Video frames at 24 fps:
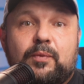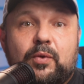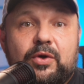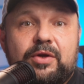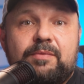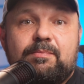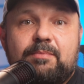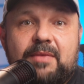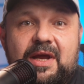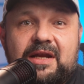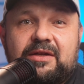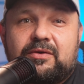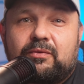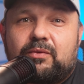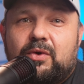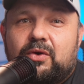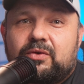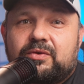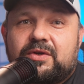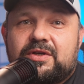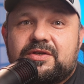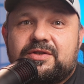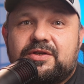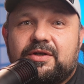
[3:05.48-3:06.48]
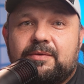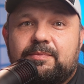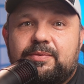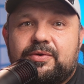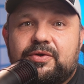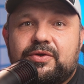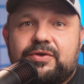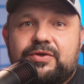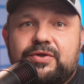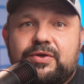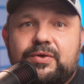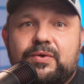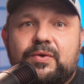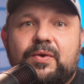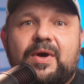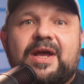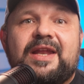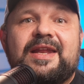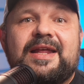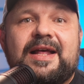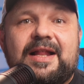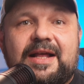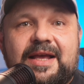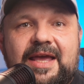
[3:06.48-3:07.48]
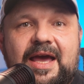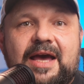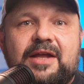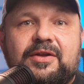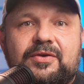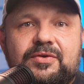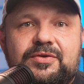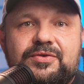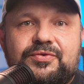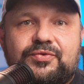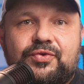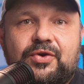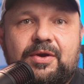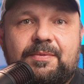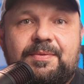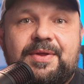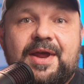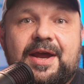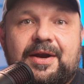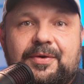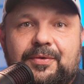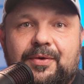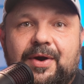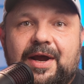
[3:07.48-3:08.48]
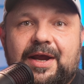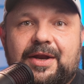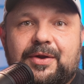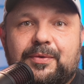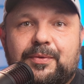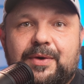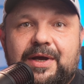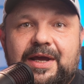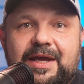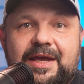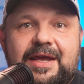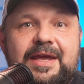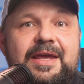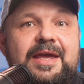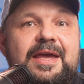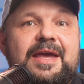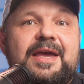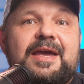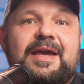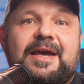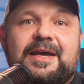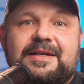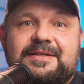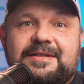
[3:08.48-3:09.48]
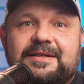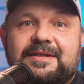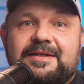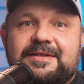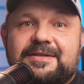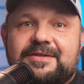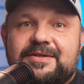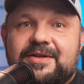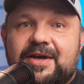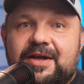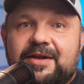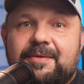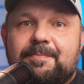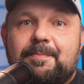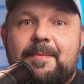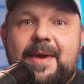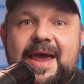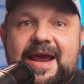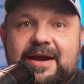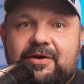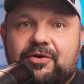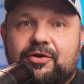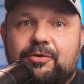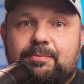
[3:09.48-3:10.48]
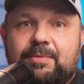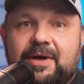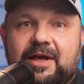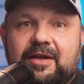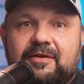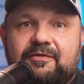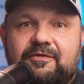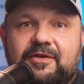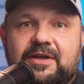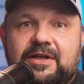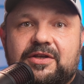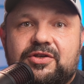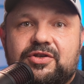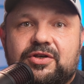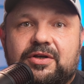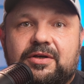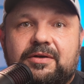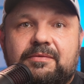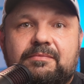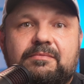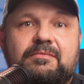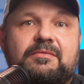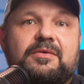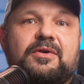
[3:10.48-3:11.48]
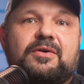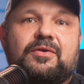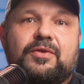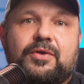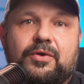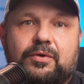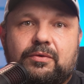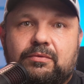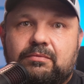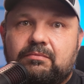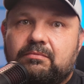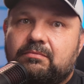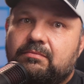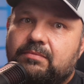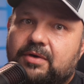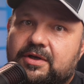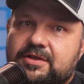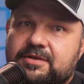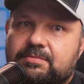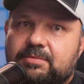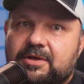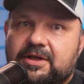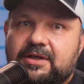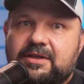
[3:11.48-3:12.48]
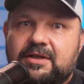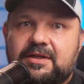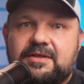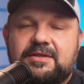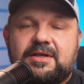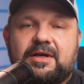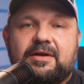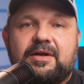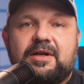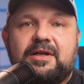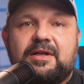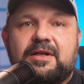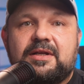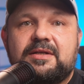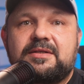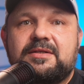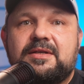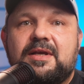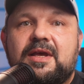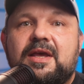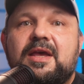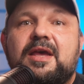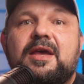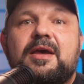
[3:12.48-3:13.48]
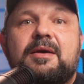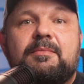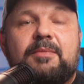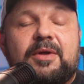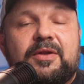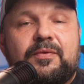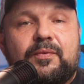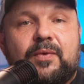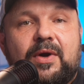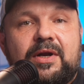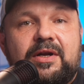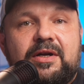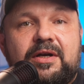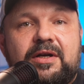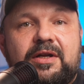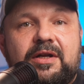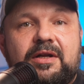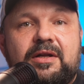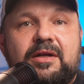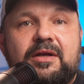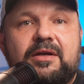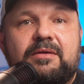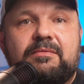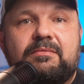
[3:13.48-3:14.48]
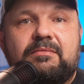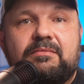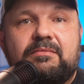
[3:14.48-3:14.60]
wouldn't make the RØDECaster Pro II an Elgato Stream Deck right away, as it is not a macro pad feature, although possibilities are endless, but rather the